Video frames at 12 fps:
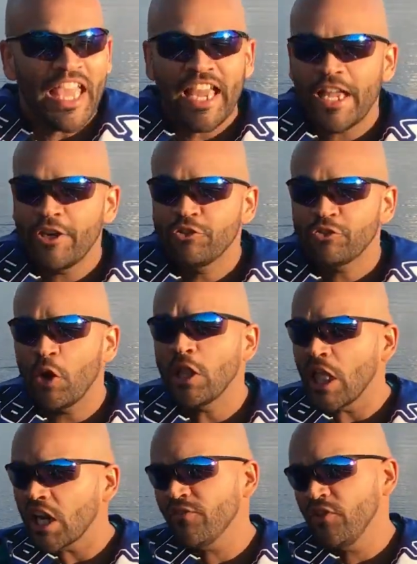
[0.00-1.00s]
and to
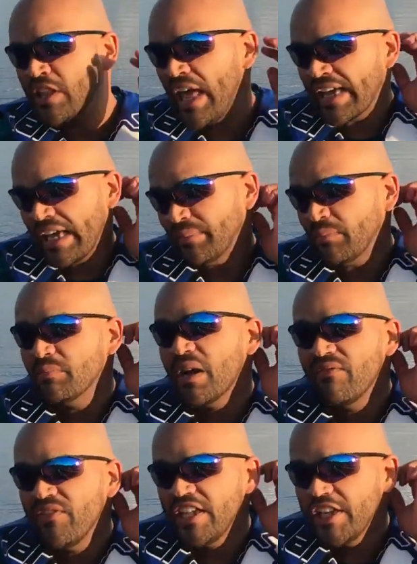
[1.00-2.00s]
a lot of you that kept up with
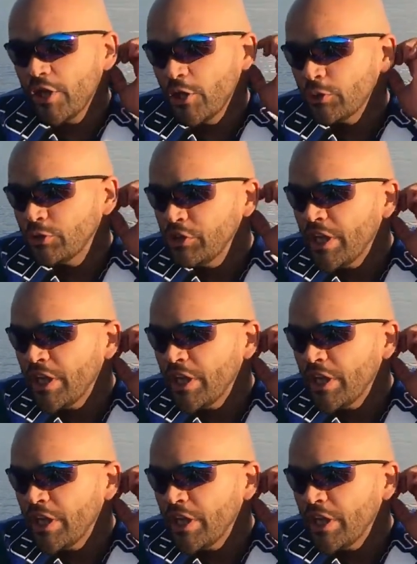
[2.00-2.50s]
my videos,